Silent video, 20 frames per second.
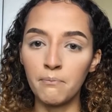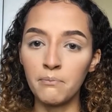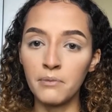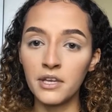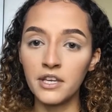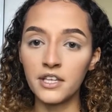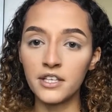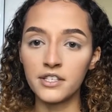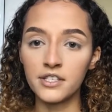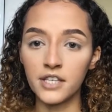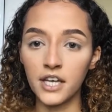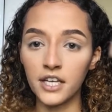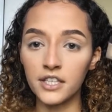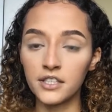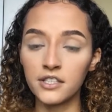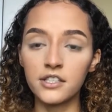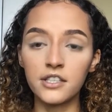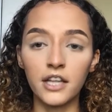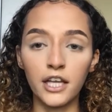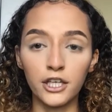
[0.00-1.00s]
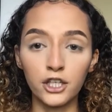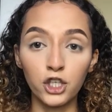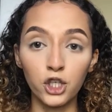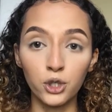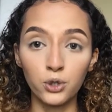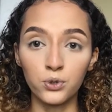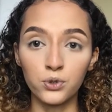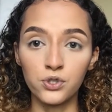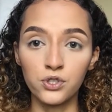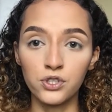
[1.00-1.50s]
mini sizes like
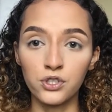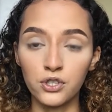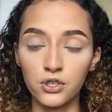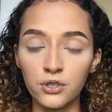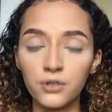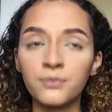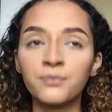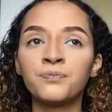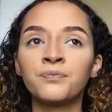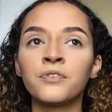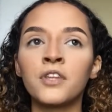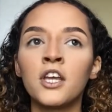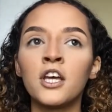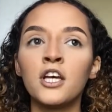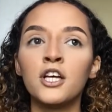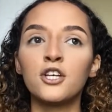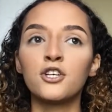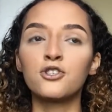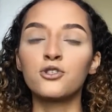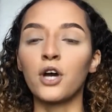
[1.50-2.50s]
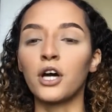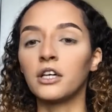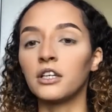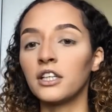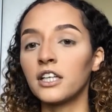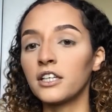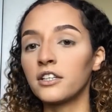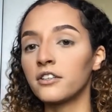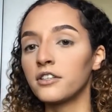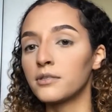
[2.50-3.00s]
those, you know. So I
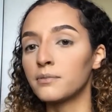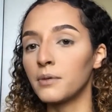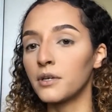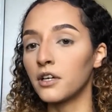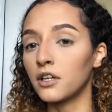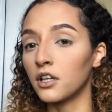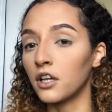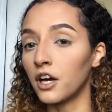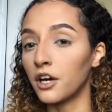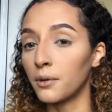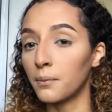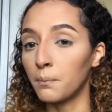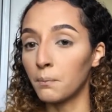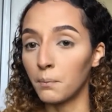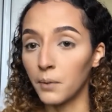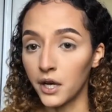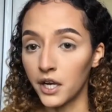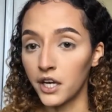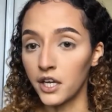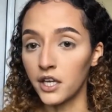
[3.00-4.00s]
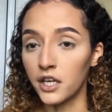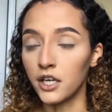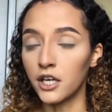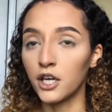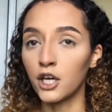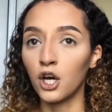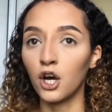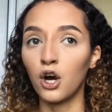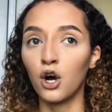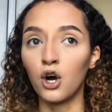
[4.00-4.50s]
don't like to spend a lot of money
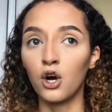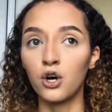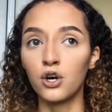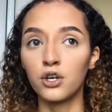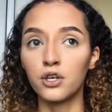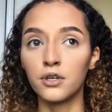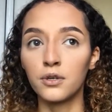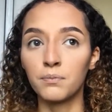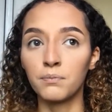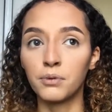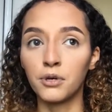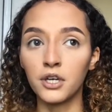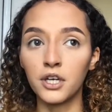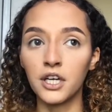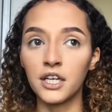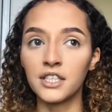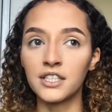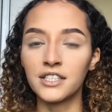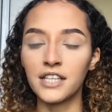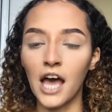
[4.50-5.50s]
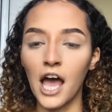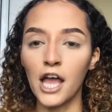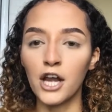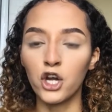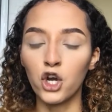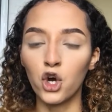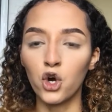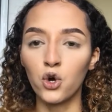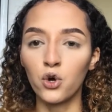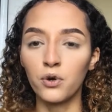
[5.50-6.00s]
on products that I
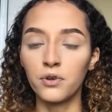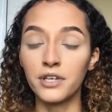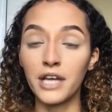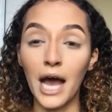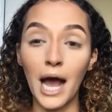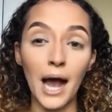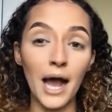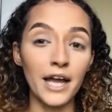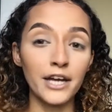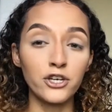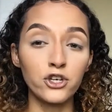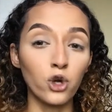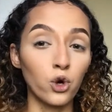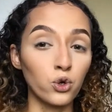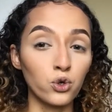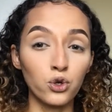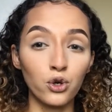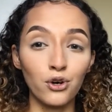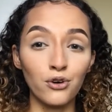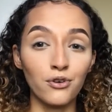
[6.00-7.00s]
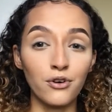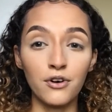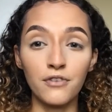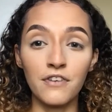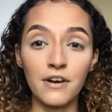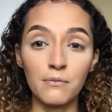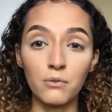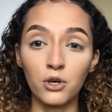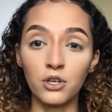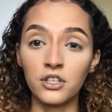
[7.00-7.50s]
know that I don't know if
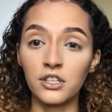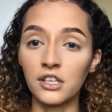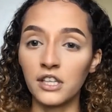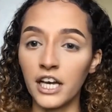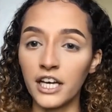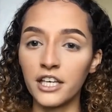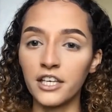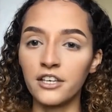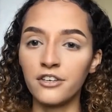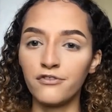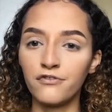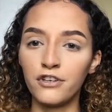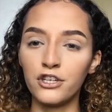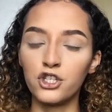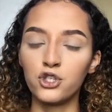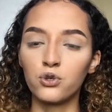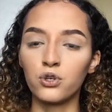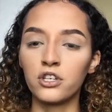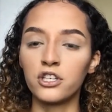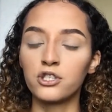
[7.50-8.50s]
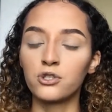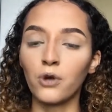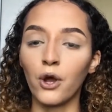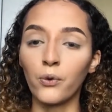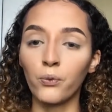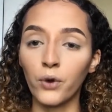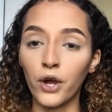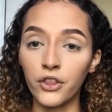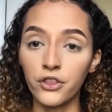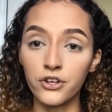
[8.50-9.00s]
I'm gonna like it eventually. So
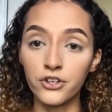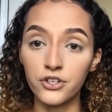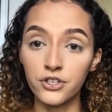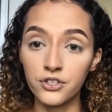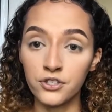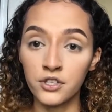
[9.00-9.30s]
I'd rather